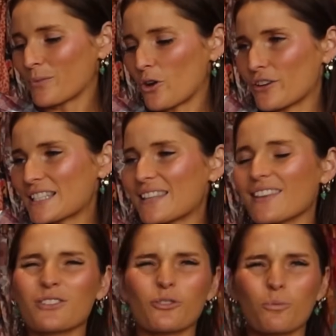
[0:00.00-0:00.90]
Obviously
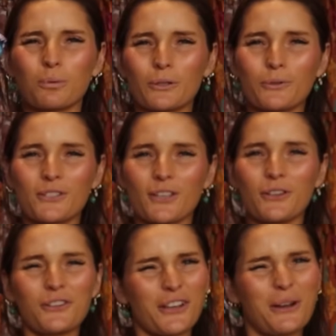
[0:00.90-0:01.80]
these are all blues, so
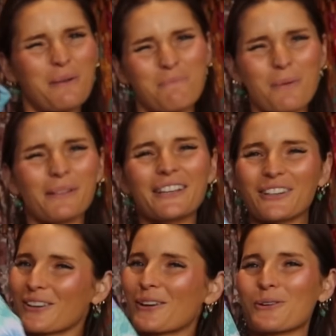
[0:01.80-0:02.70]
you probably
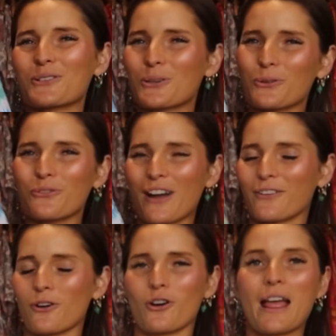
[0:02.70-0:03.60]
couldn't go too
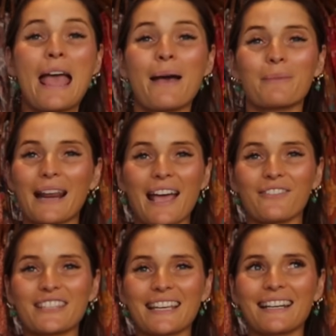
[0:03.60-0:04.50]
far wrong, but I
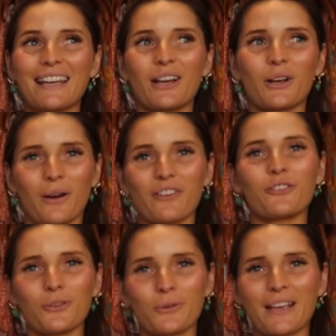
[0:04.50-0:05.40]
have seen quite a
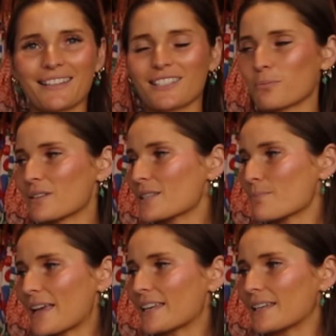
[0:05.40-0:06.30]
few customers
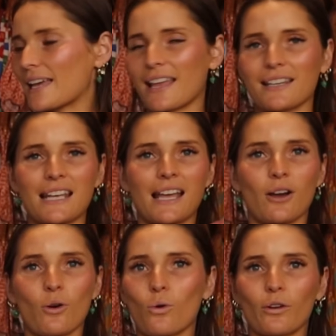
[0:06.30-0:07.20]
make it, and
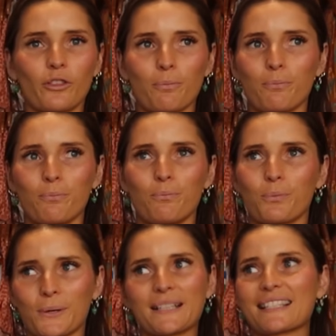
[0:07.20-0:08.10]
all of the
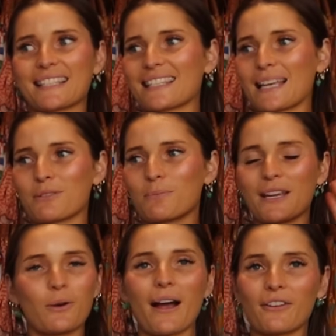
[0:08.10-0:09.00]
prints seem to
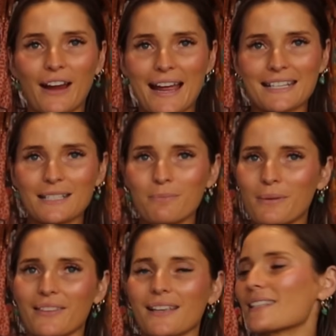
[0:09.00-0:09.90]
be quite random,
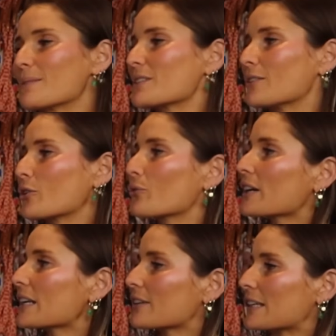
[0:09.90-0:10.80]
but they seem to look
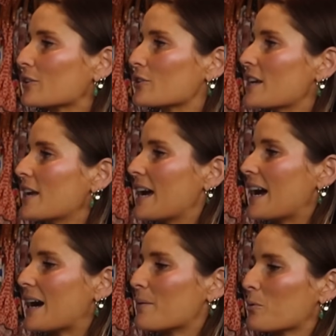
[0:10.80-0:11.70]
really, really good
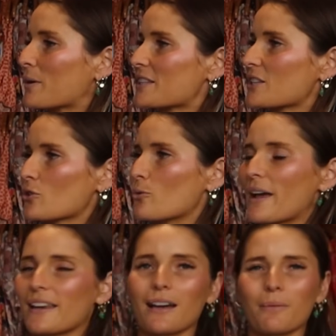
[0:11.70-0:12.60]
once it's all
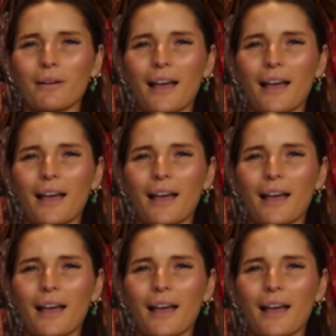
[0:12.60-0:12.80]
made up.